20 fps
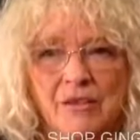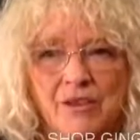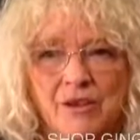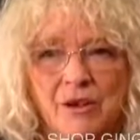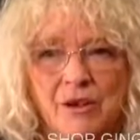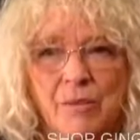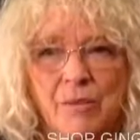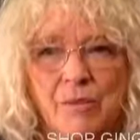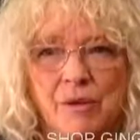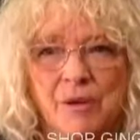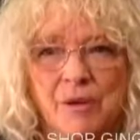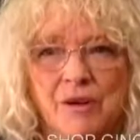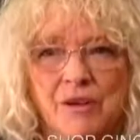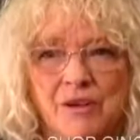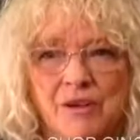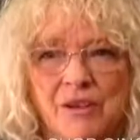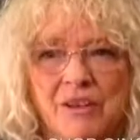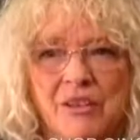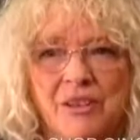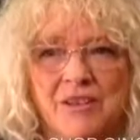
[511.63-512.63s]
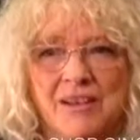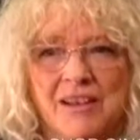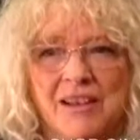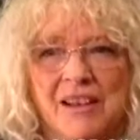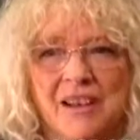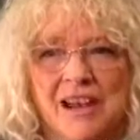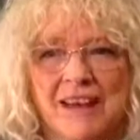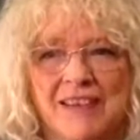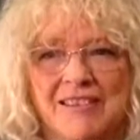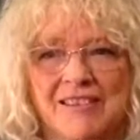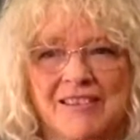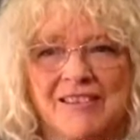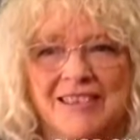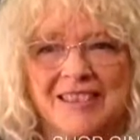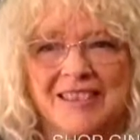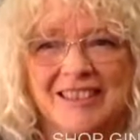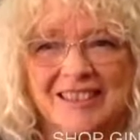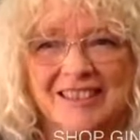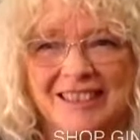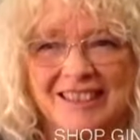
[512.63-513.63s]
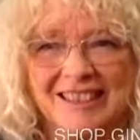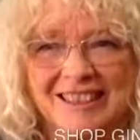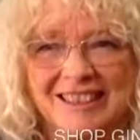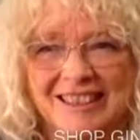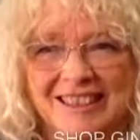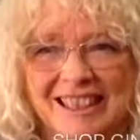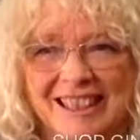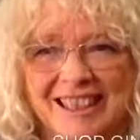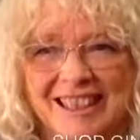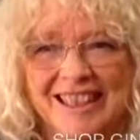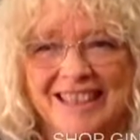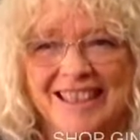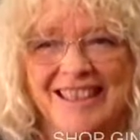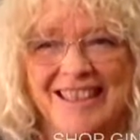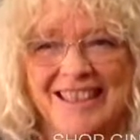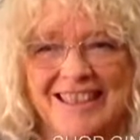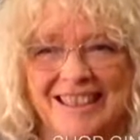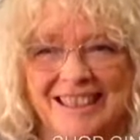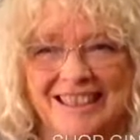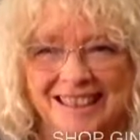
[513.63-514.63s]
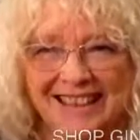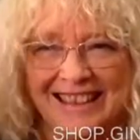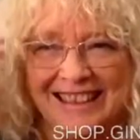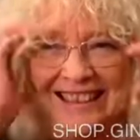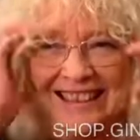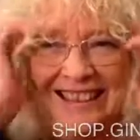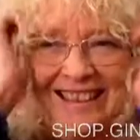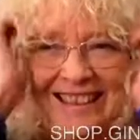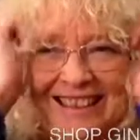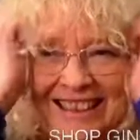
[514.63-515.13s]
creep across the house. she,